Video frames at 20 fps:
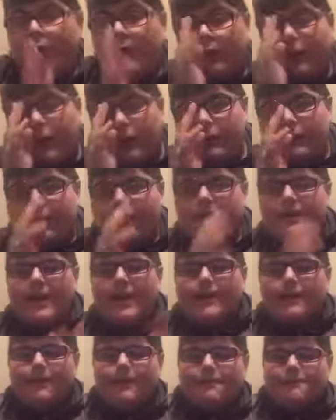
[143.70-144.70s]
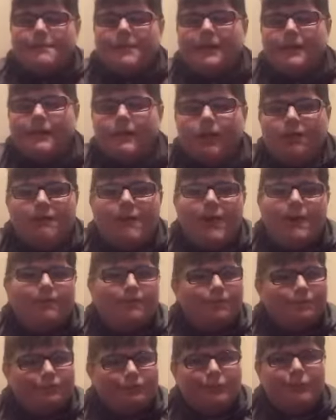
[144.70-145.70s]
alone at the beginning of it.
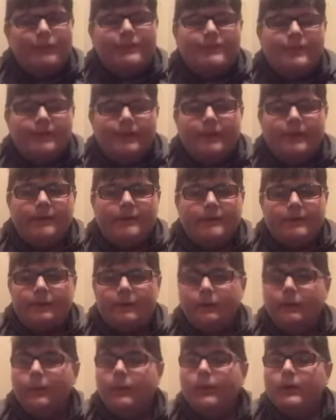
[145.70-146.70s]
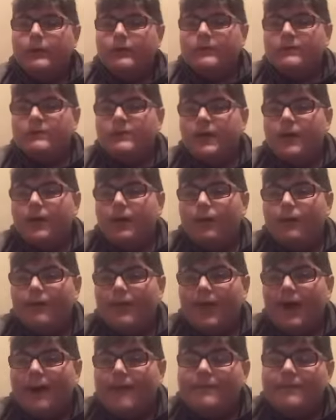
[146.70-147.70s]
Pretty decent. So,
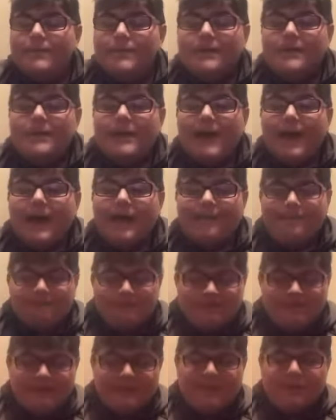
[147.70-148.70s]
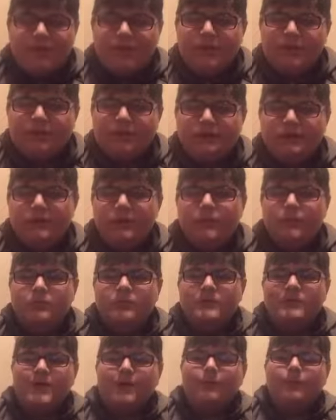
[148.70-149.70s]
yeah, let's move on to
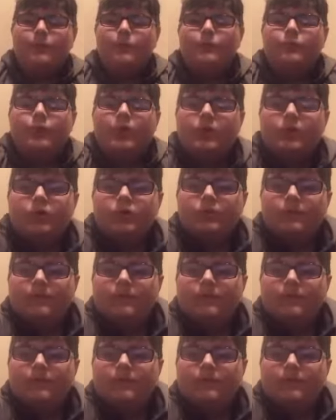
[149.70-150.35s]
Stamford Bridge.